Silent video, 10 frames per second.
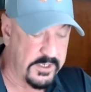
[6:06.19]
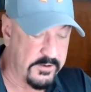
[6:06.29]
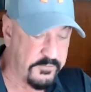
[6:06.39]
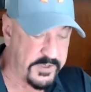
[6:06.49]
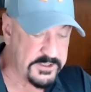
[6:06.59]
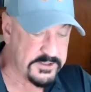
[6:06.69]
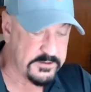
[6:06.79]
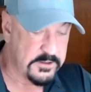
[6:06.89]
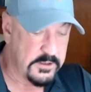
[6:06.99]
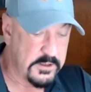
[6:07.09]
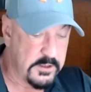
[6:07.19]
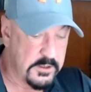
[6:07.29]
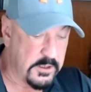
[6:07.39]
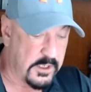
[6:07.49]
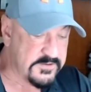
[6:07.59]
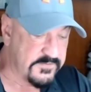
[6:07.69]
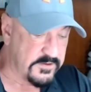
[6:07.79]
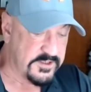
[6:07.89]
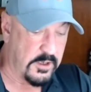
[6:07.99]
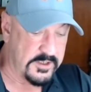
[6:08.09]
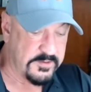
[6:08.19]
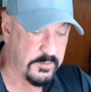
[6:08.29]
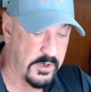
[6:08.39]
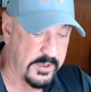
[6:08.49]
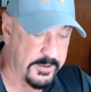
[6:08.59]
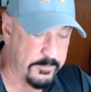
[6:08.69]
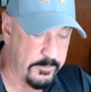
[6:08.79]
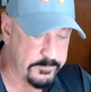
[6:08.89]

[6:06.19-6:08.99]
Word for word: increase. Knoxville is an awesome market.